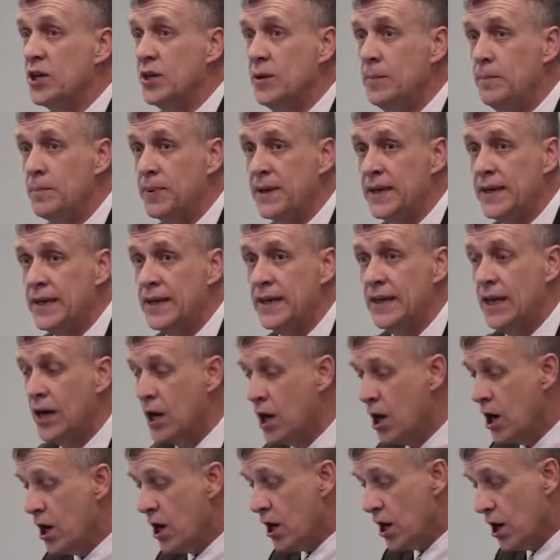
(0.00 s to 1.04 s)
it can be
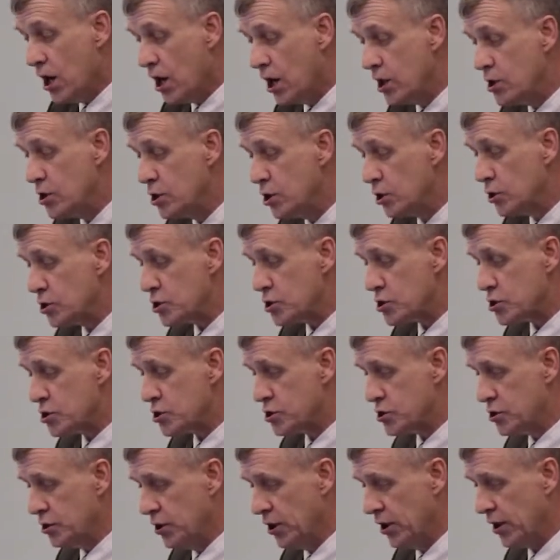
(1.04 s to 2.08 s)

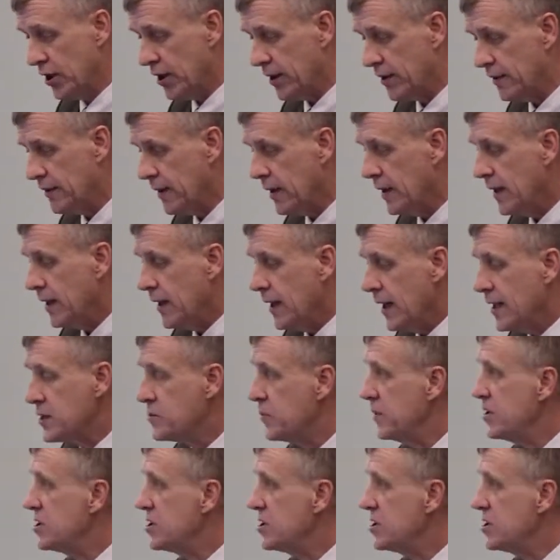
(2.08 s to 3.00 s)
understood. As